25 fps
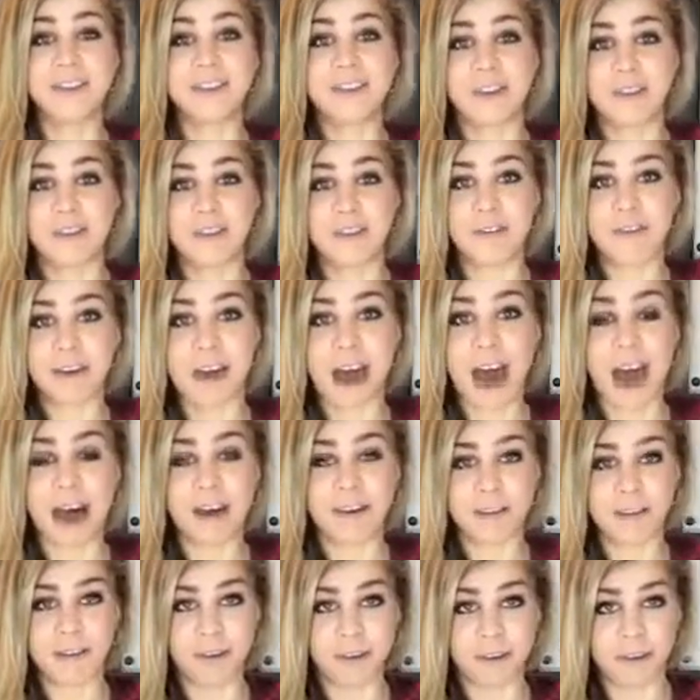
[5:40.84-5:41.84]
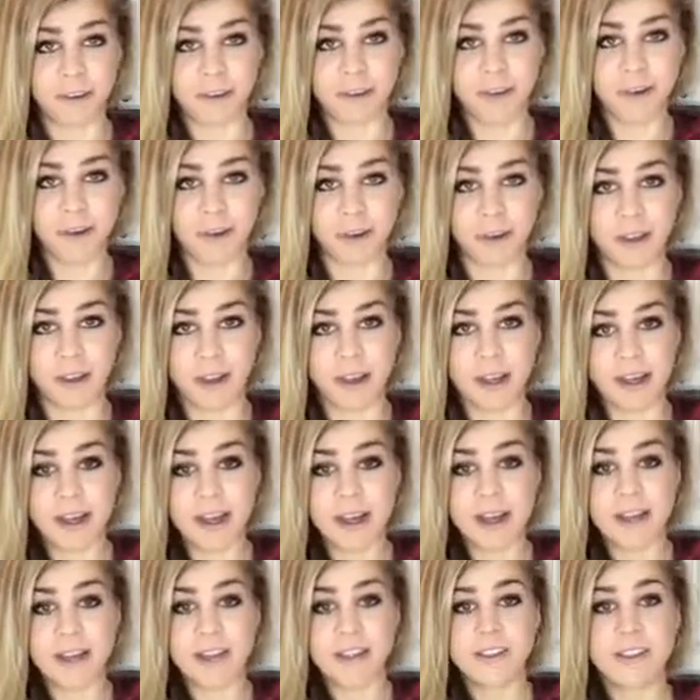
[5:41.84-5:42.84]
your fat for fuel.
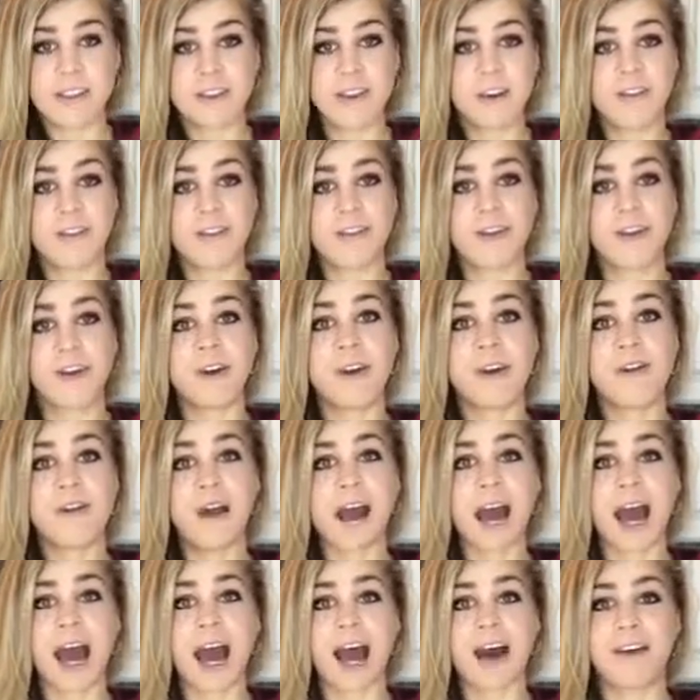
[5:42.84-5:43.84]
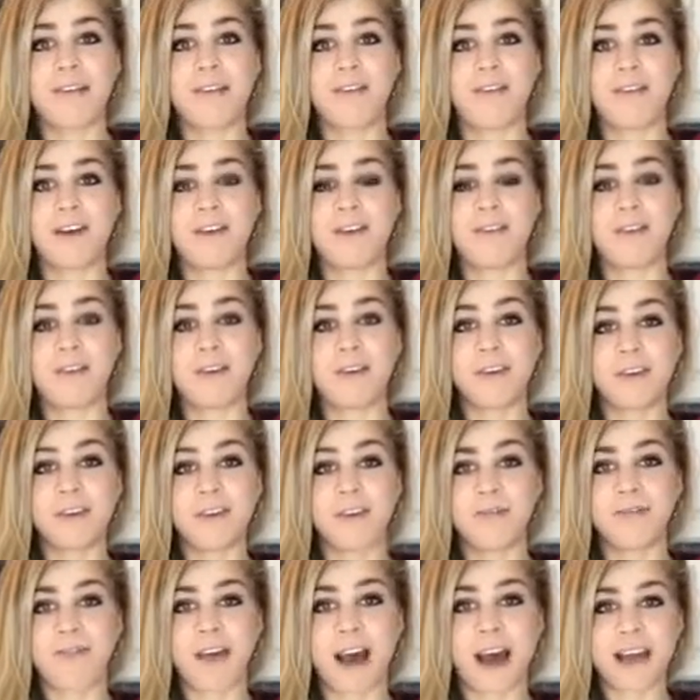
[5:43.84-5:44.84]
So if you're
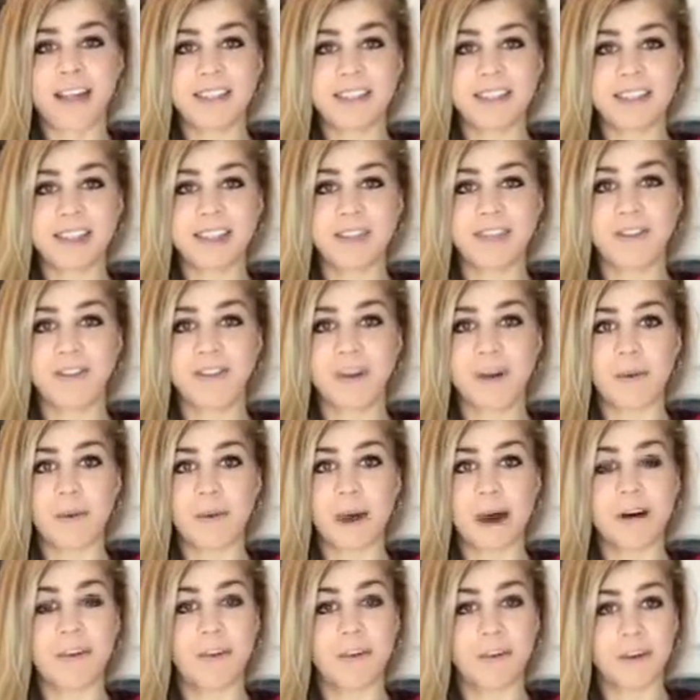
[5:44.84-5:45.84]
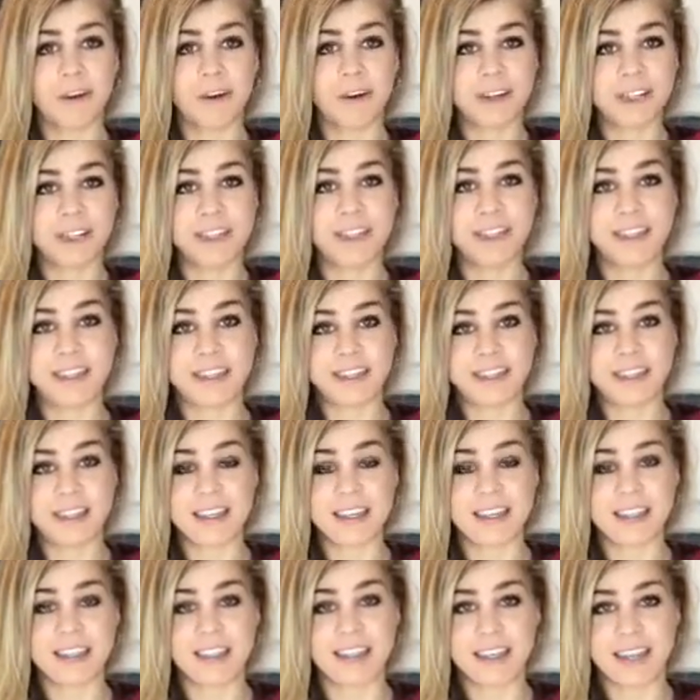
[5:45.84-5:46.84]
fasting for about 14 to
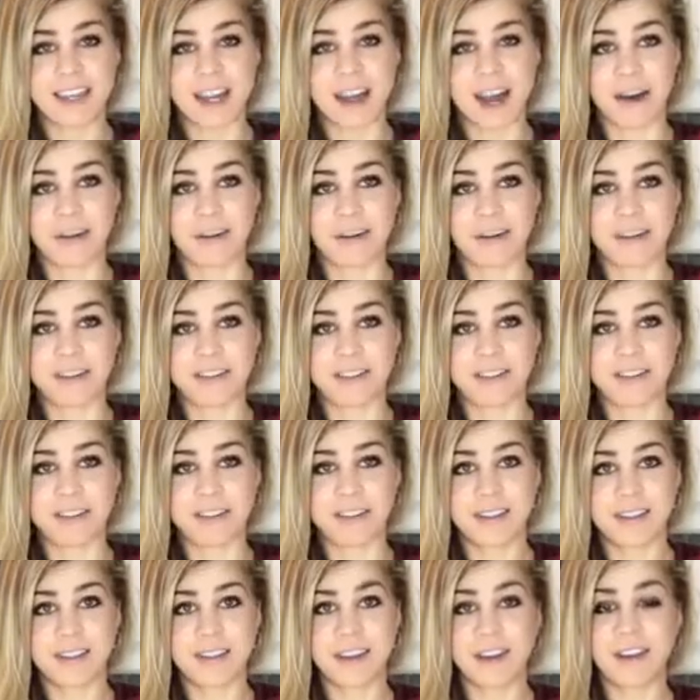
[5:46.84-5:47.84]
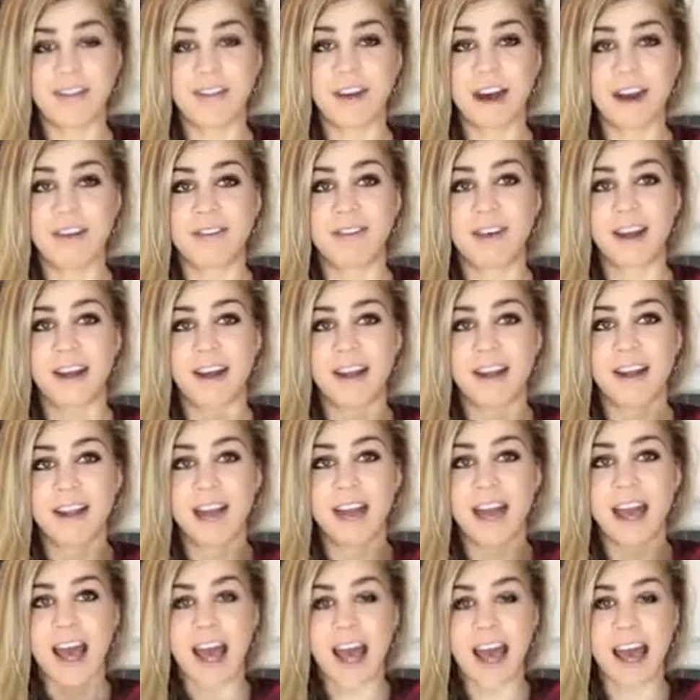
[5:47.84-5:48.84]
16 hours, because you have a
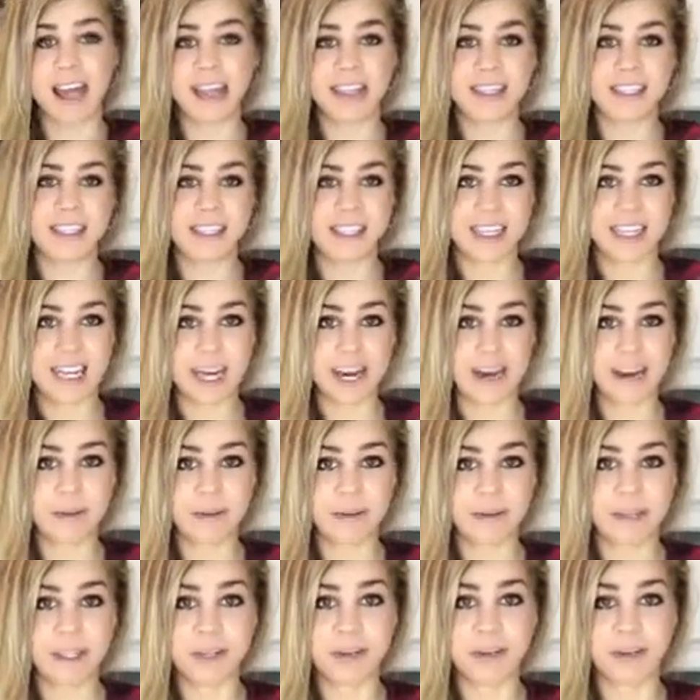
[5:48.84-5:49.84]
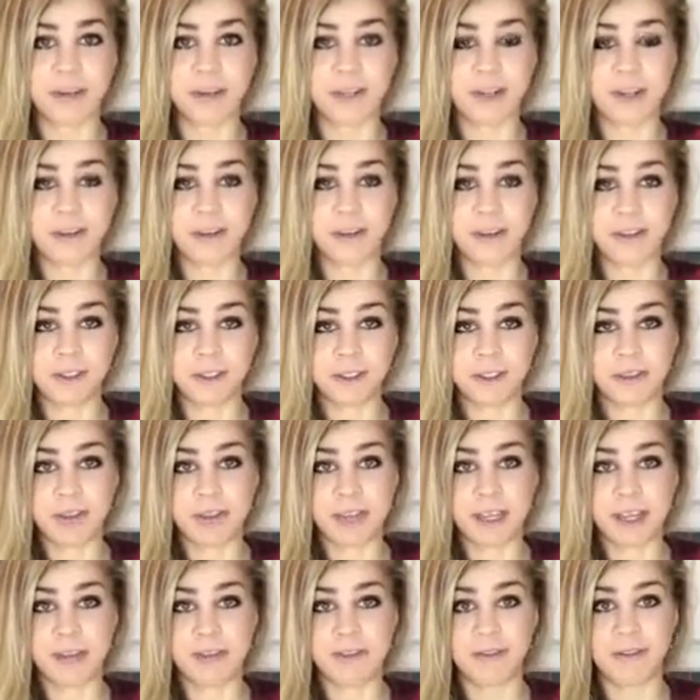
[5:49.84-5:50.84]
8 to 10 hour window when you do
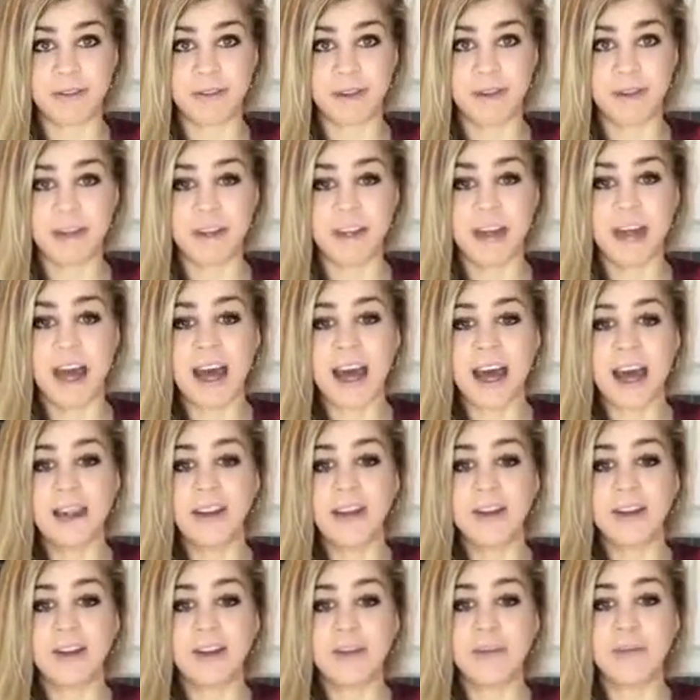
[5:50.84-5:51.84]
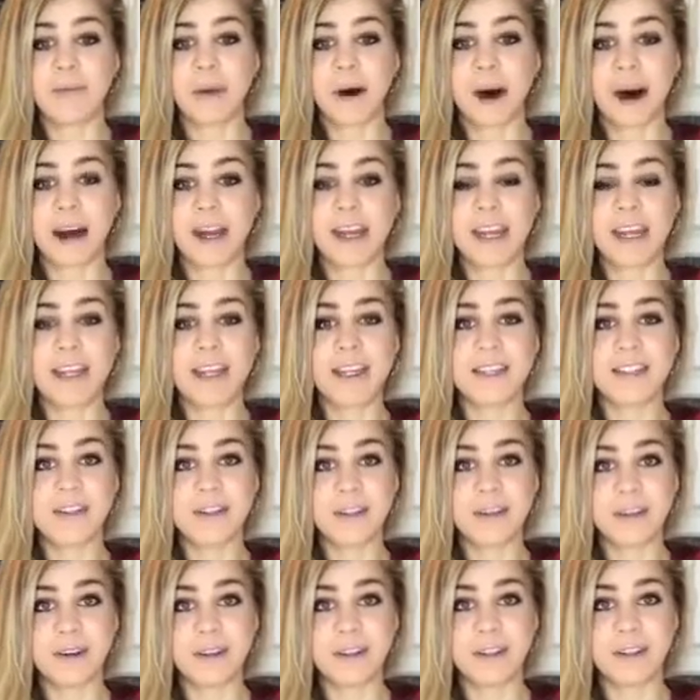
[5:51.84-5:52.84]
eat food, then your body is
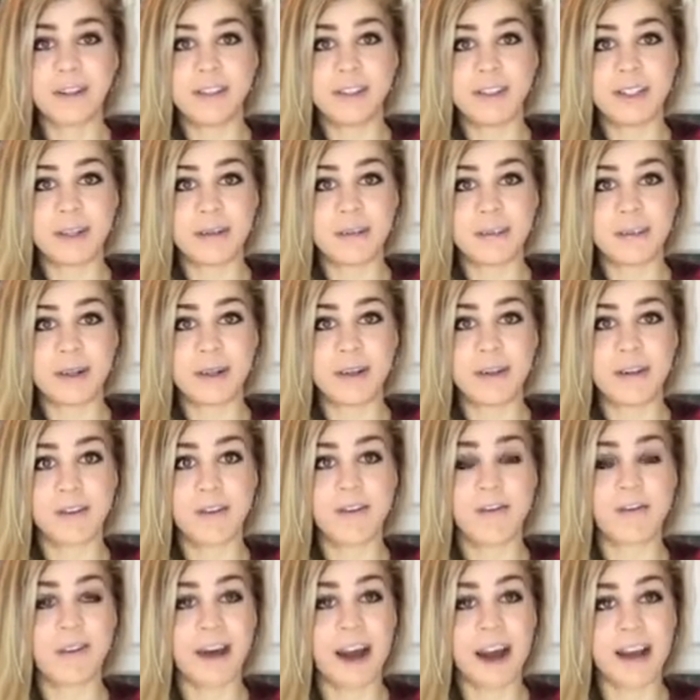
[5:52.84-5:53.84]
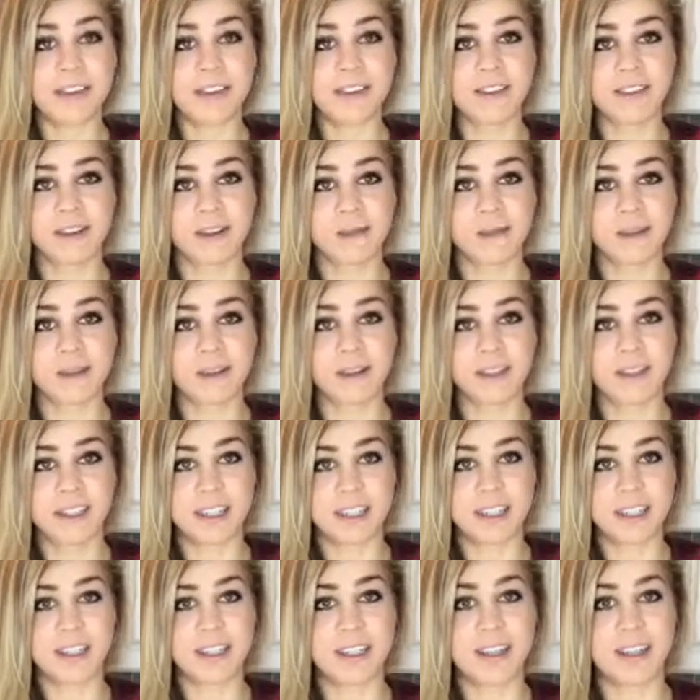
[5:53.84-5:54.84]
going to dip into fat
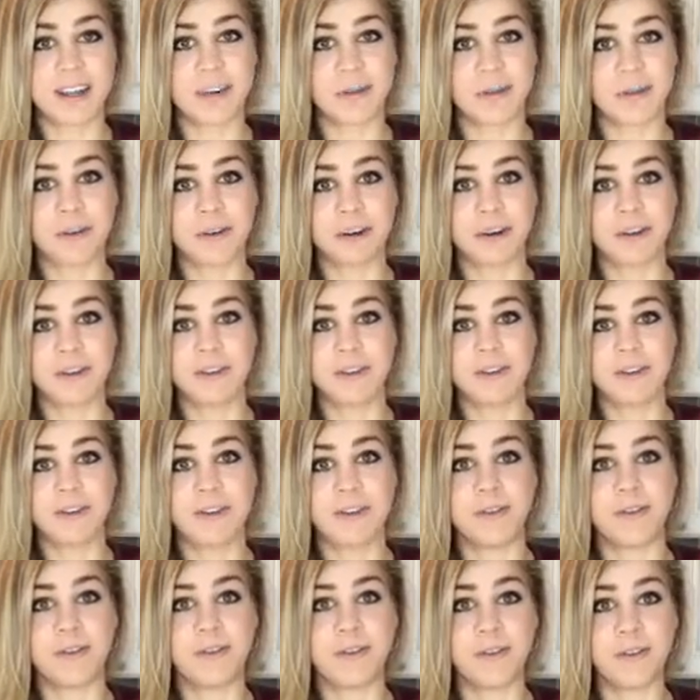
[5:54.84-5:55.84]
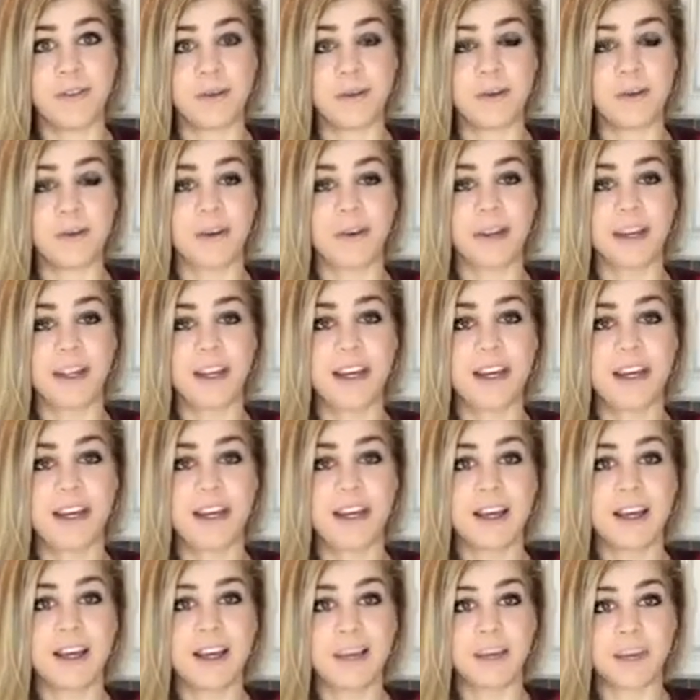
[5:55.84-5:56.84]
storages in order to fuel
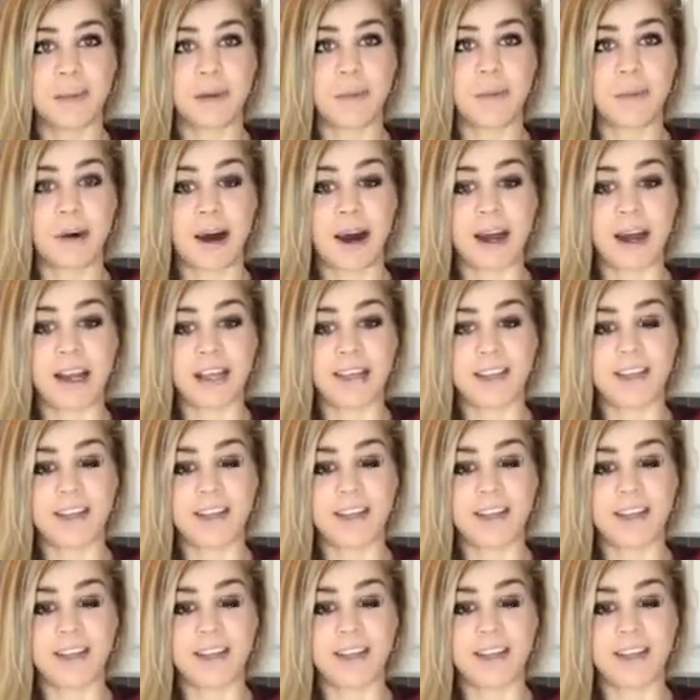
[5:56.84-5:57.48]
your body.